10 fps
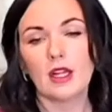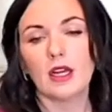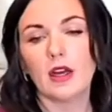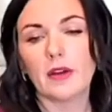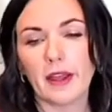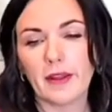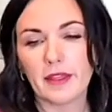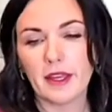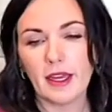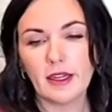Okay,
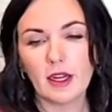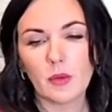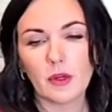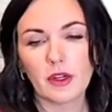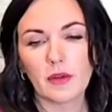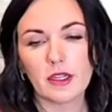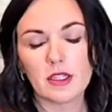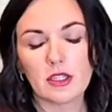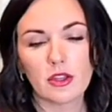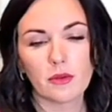then we're going
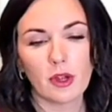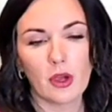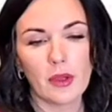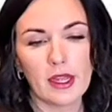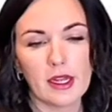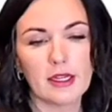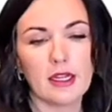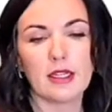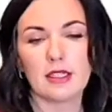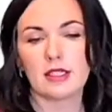to throw in
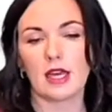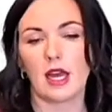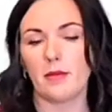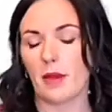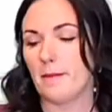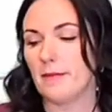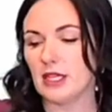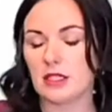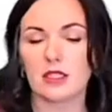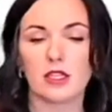some
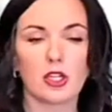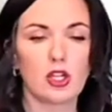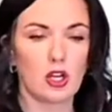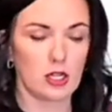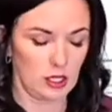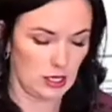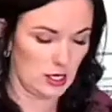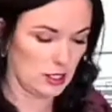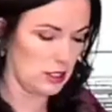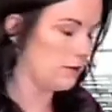minced garlic.
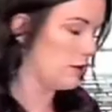Let me